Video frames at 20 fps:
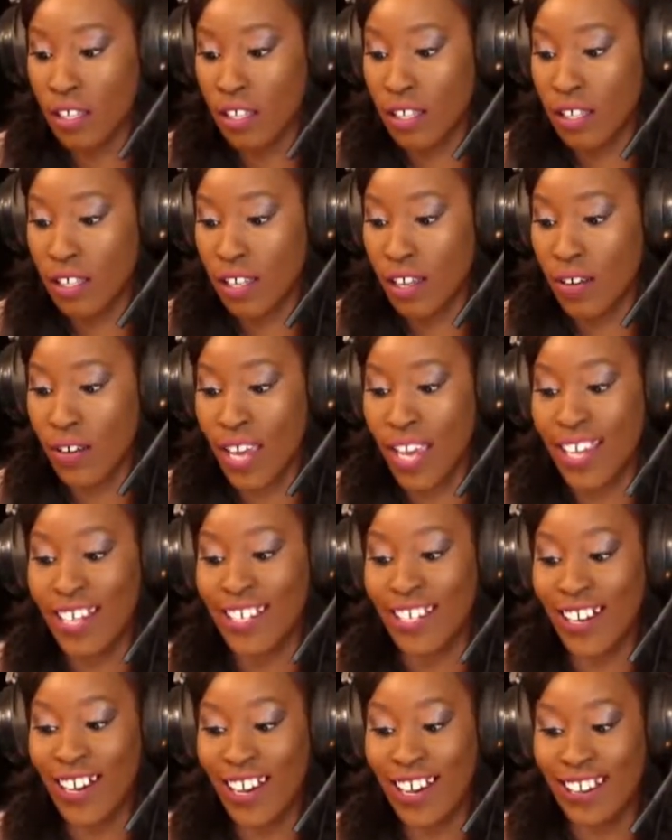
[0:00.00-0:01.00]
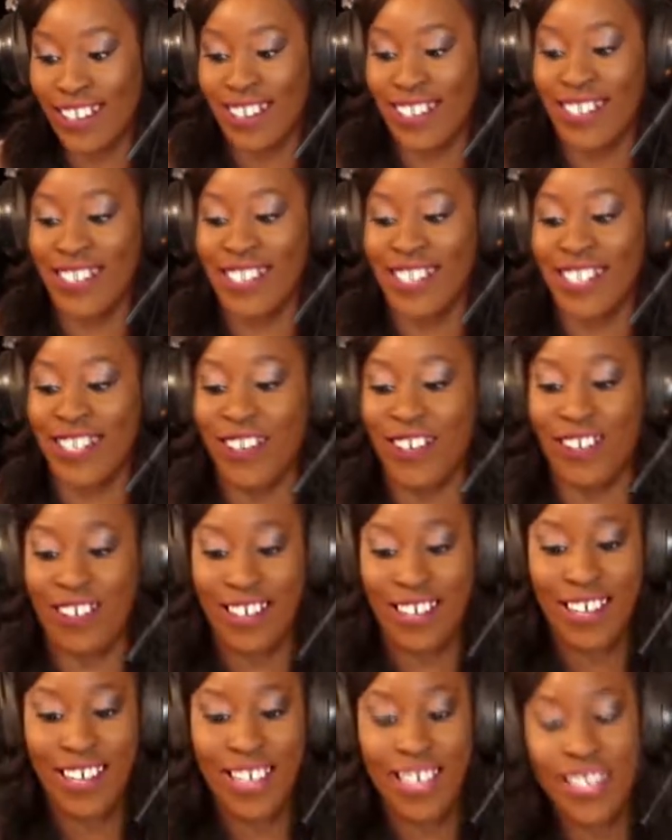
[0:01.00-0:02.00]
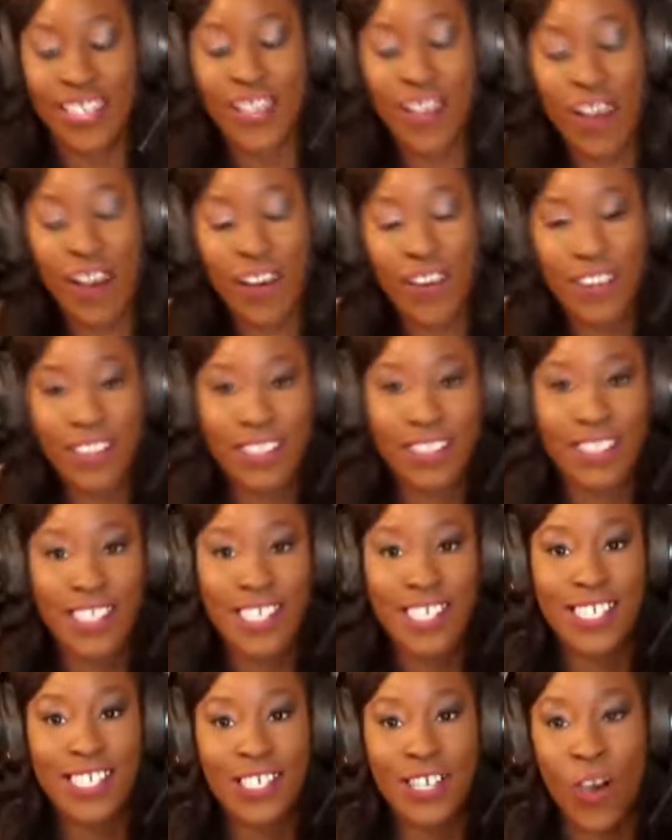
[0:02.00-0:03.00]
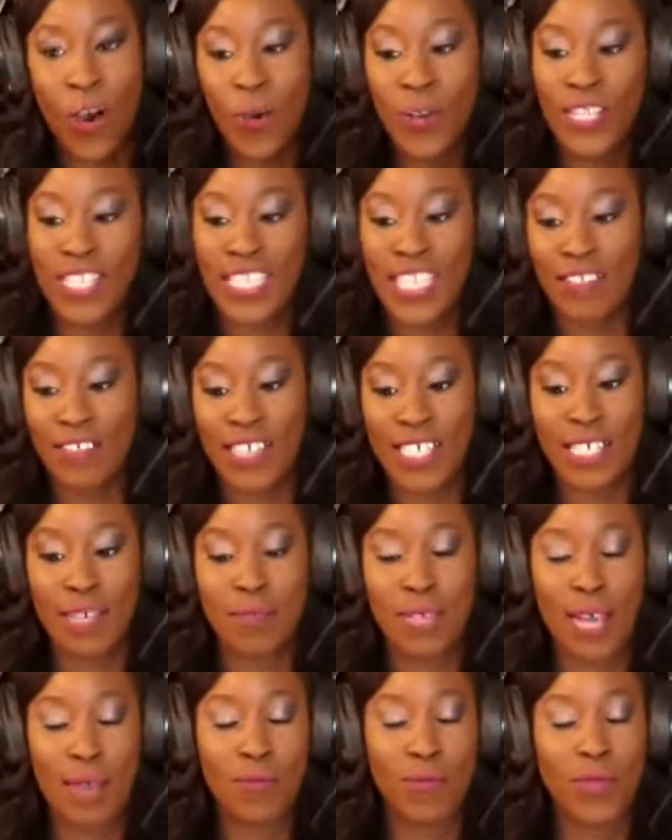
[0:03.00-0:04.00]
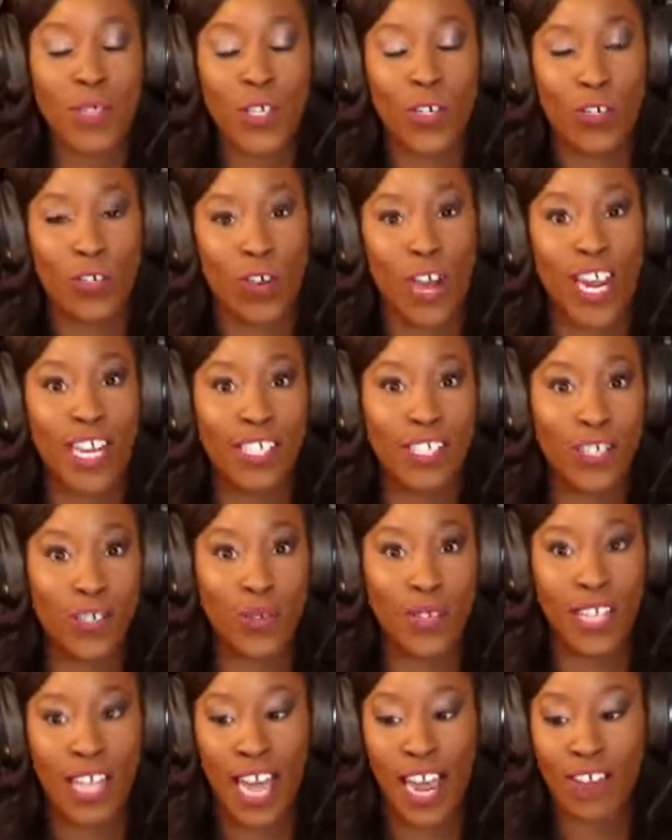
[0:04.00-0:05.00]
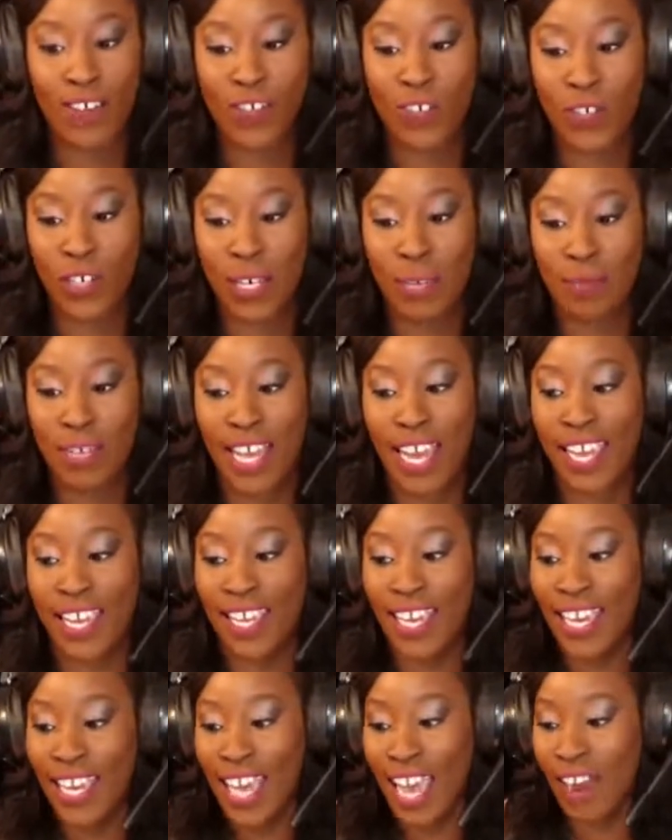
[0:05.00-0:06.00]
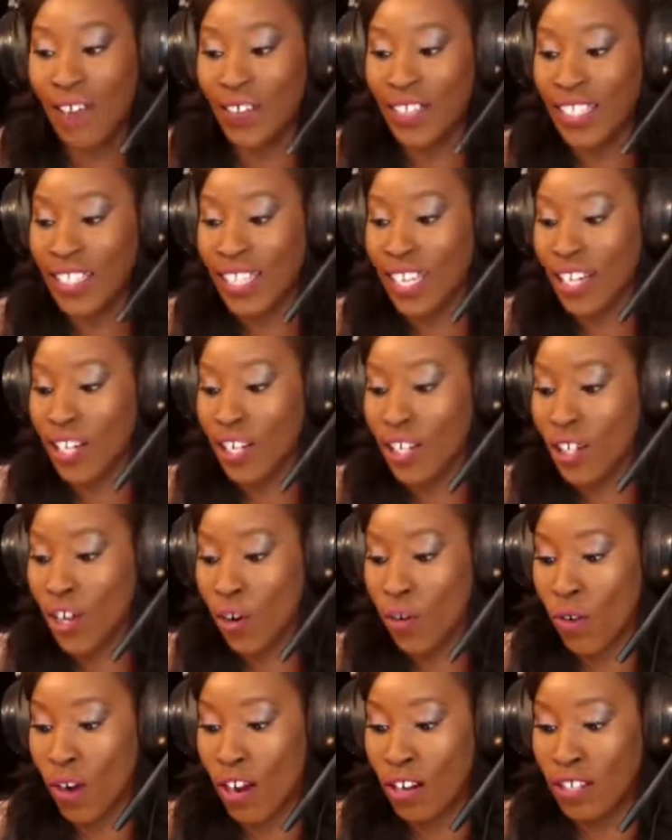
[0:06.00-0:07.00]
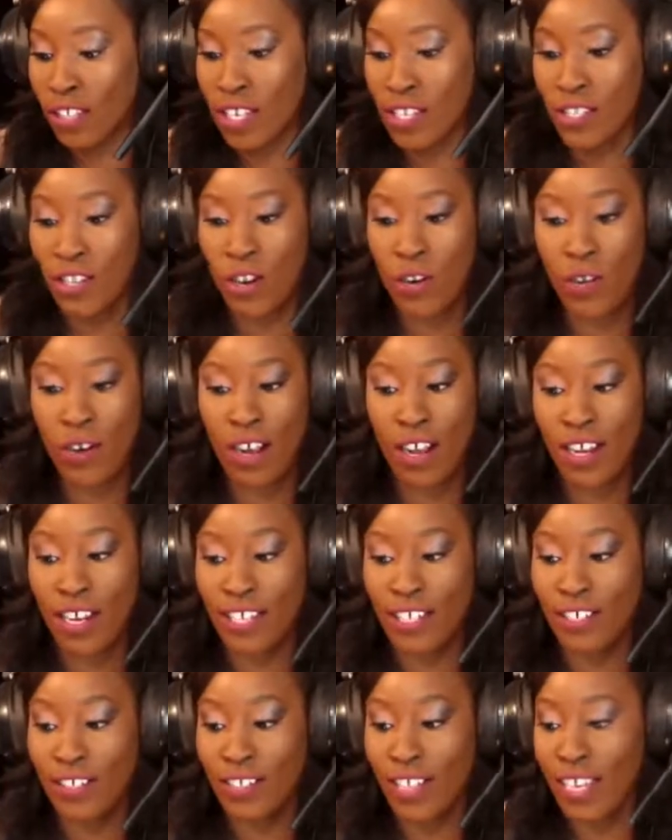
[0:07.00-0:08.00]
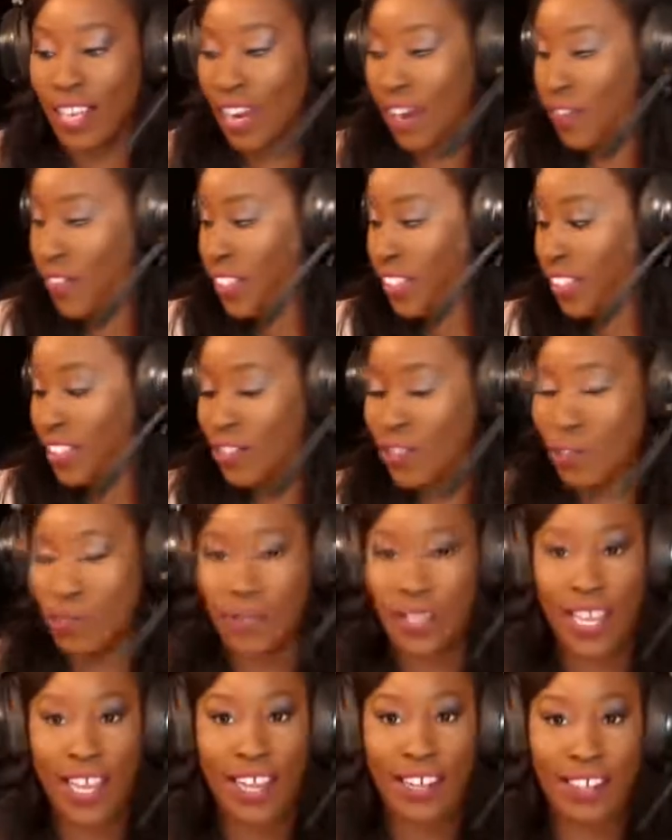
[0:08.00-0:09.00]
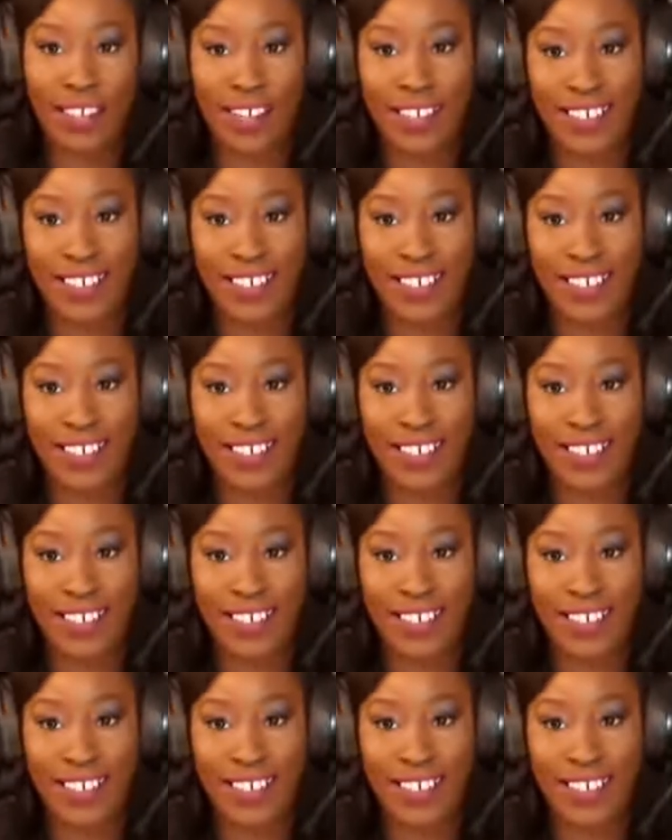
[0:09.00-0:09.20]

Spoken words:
okay, good deal. You know how this goes, Steven. Sometimes when you're trying to do a live stream, like everything that could go wrong does go wrong, and you're like everything that you planned, like